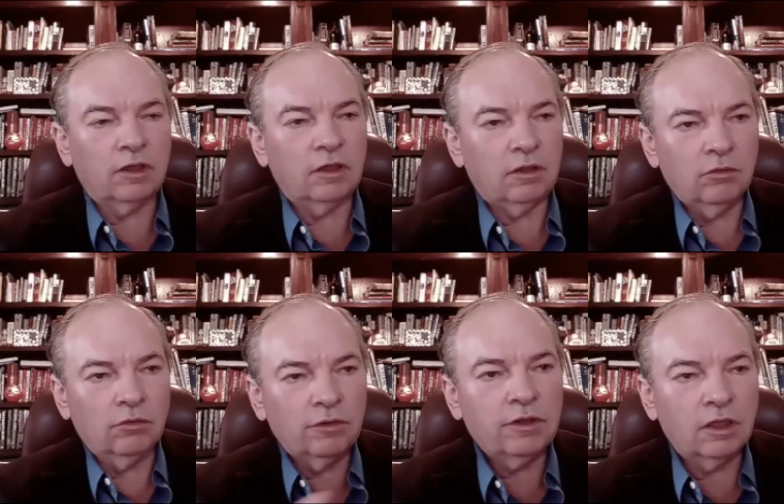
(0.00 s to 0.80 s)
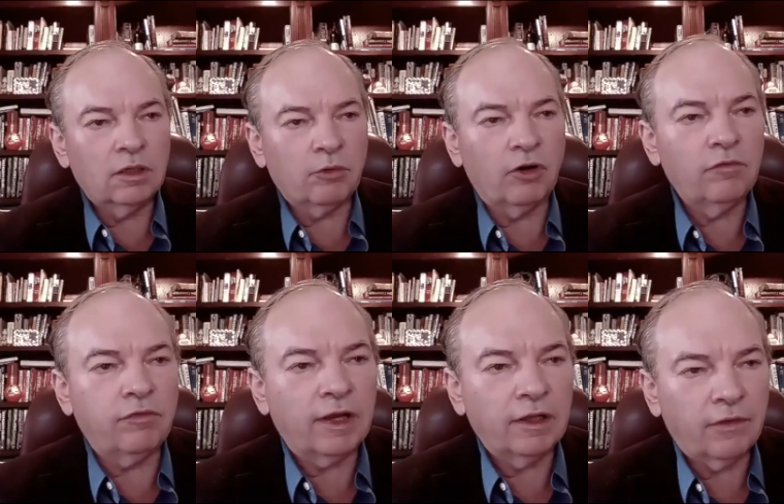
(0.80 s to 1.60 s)
You're looking at a profile
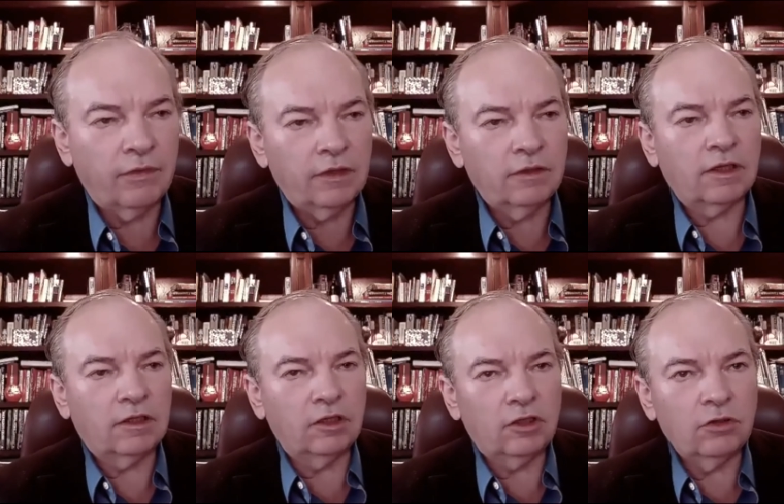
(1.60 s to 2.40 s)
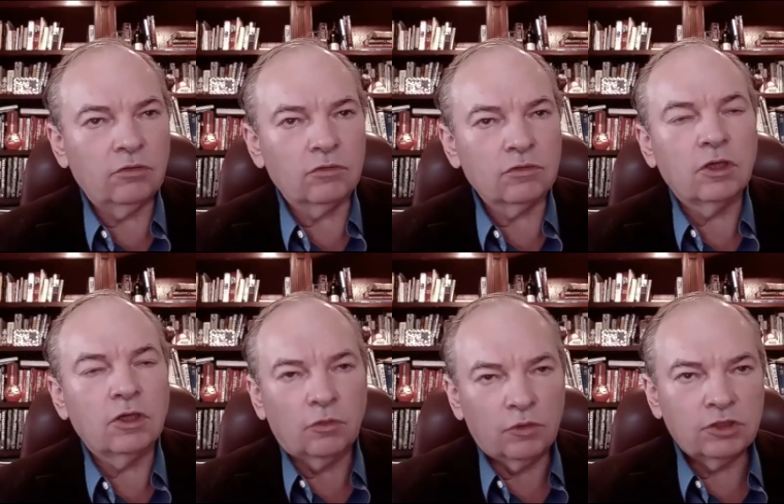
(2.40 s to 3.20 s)
and then taking cues, which
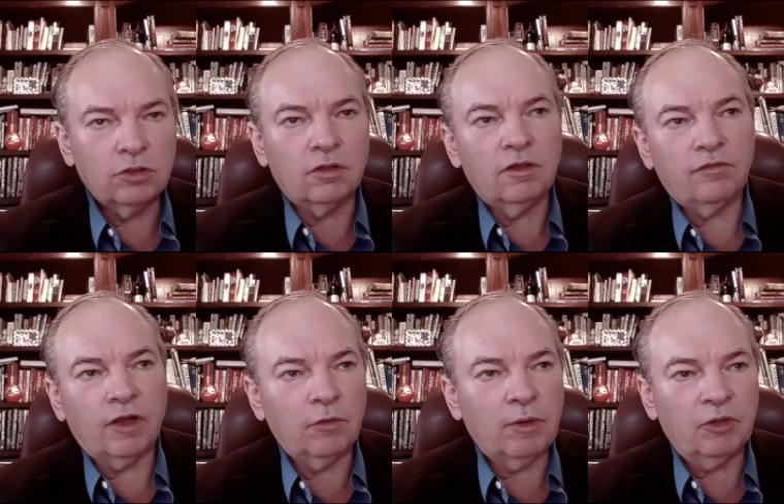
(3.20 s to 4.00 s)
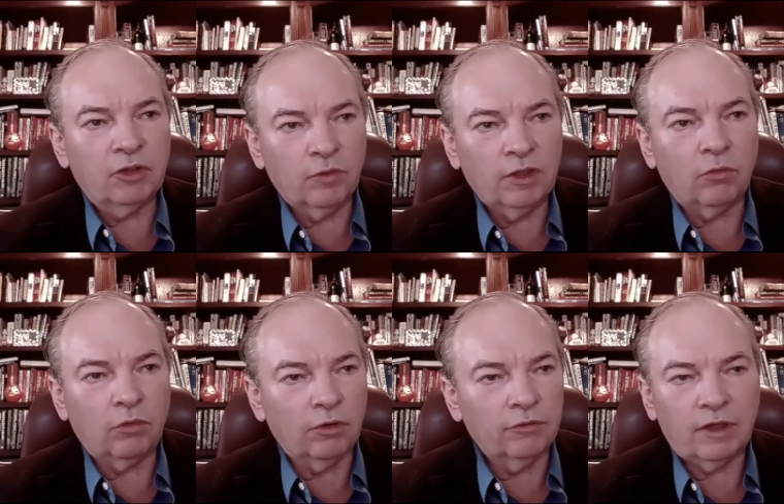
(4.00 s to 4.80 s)
you can then follow up in the real world
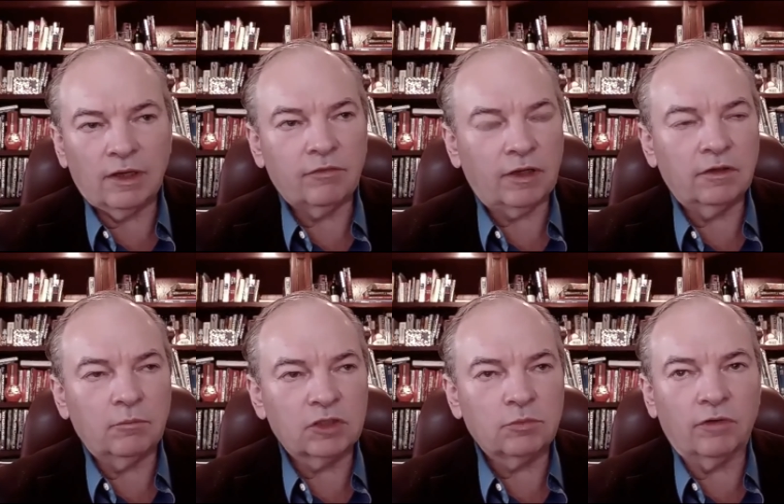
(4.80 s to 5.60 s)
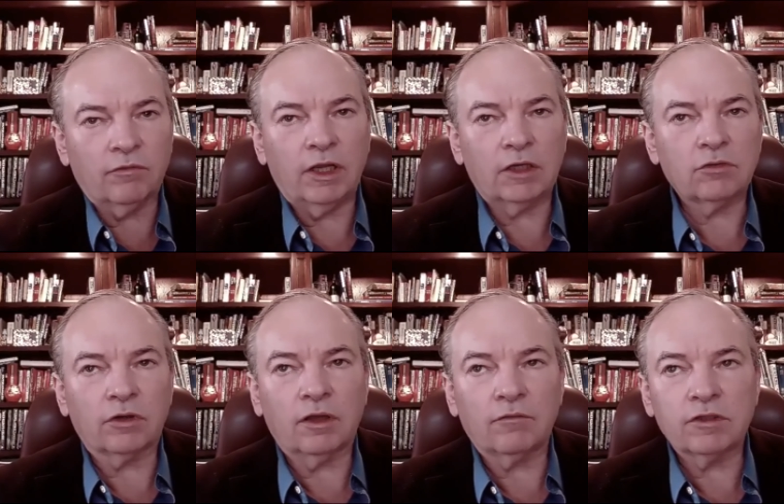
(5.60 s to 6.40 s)
and have, I think, much more of a natural
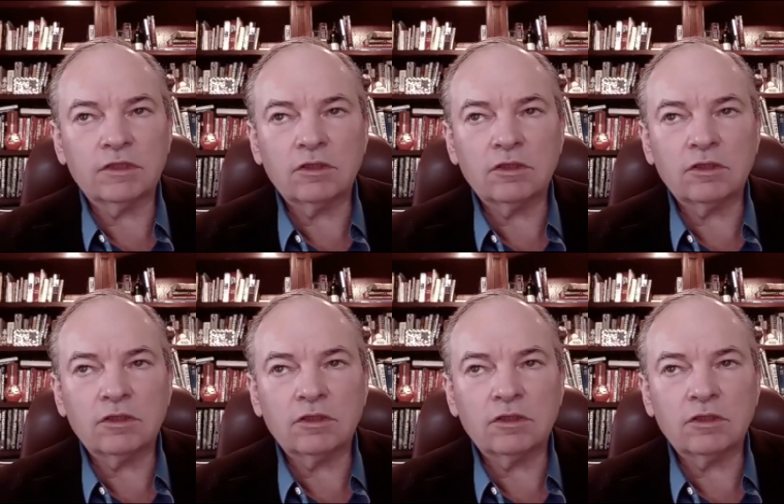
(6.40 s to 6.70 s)
conversation.